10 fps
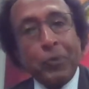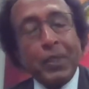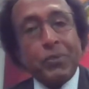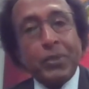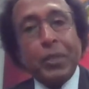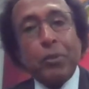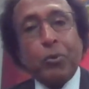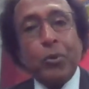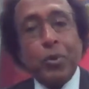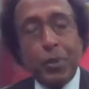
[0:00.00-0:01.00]
There's nothing
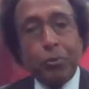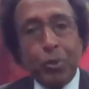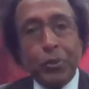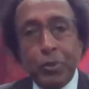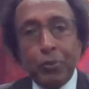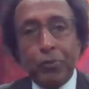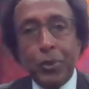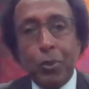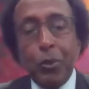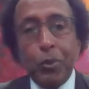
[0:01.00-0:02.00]
wrong to achieve the
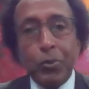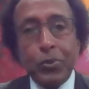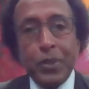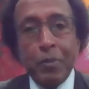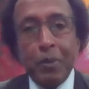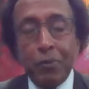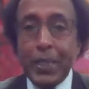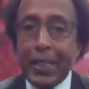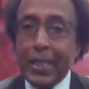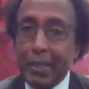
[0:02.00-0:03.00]
goals if
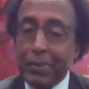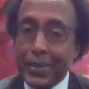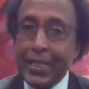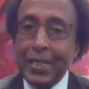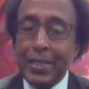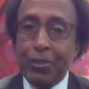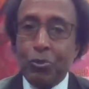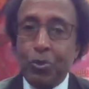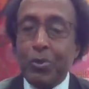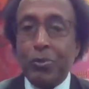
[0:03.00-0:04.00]
they can have a say in this.
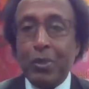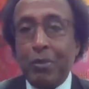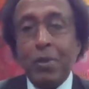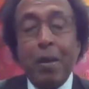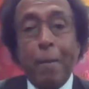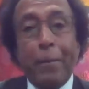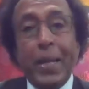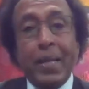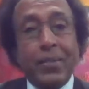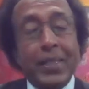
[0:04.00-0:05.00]
So instead of
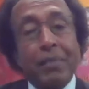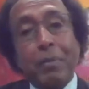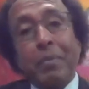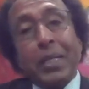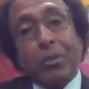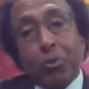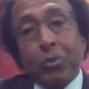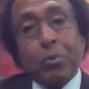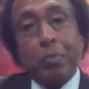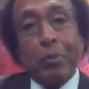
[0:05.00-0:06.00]
banks giving money
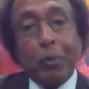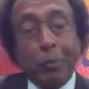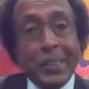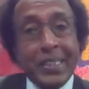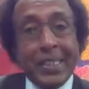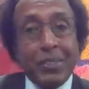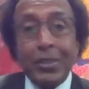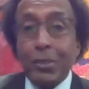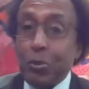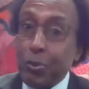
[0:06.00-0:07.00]
to people building
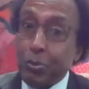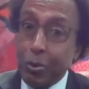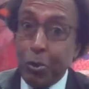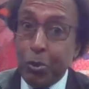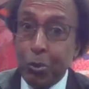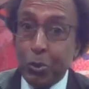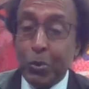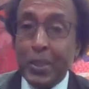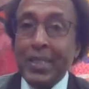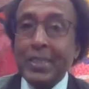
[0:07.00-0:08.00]
casinos and God knows
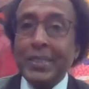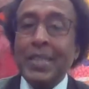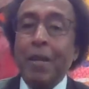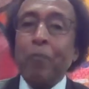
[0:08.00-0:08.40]
what else,